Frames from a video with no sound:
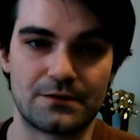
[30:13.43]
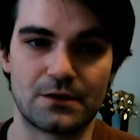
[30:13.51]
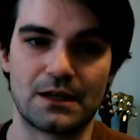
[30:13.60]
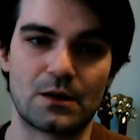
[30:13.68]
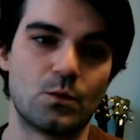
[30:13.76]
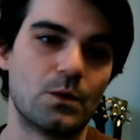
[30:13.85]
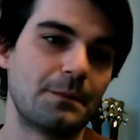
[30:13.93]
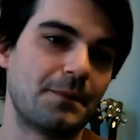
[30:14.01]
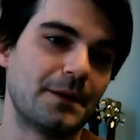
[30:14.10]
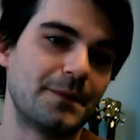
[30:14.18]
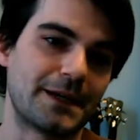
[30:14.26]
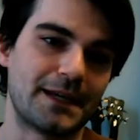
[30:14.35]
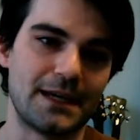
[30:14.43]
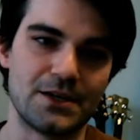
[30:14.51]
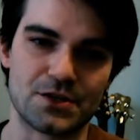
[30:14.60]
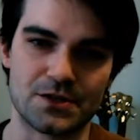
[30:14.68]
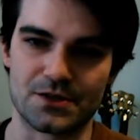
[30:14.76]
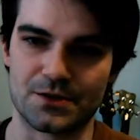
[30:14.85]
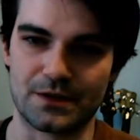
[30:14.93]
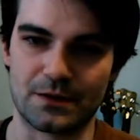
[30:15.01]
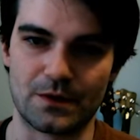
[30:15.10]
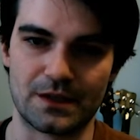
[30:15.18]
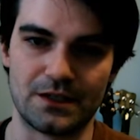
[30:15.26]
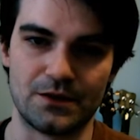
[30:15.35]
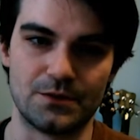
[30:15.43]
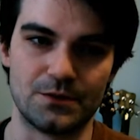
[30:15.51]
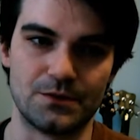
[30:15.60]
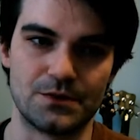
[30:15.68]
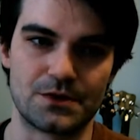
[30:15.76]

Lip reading: what publications do I want to use?